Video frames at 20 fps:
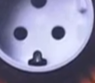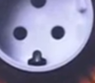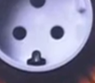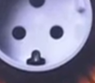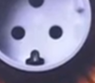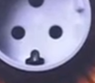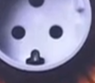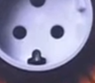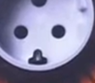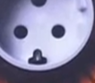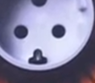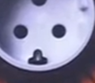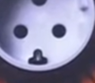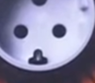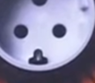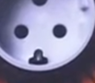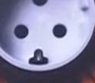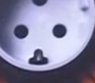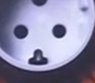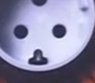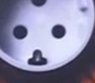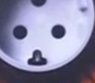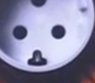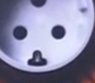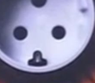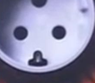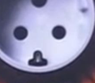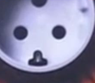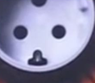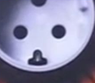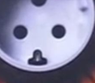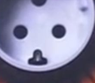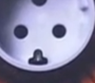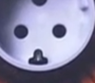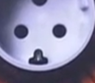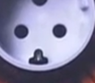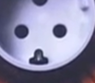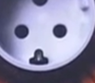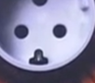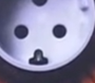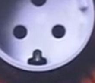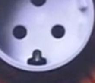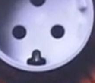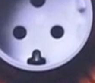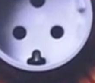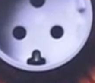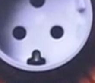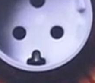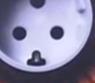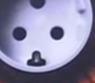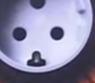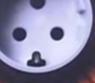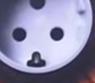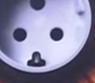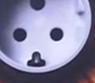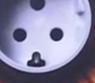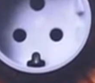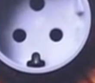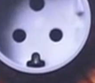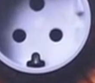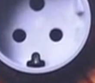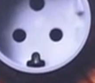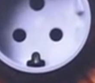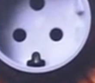This person isn't speaking.